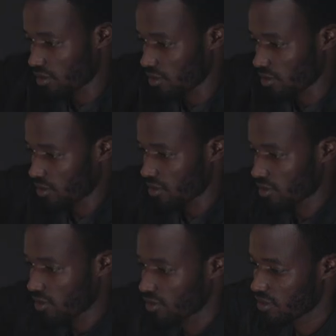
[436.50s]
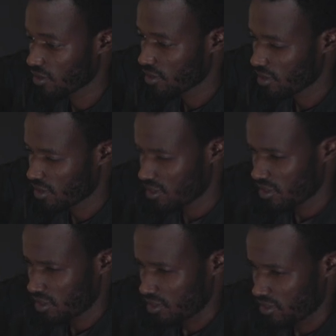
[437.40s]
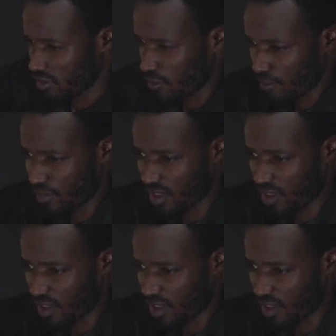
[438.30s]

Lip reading: good. So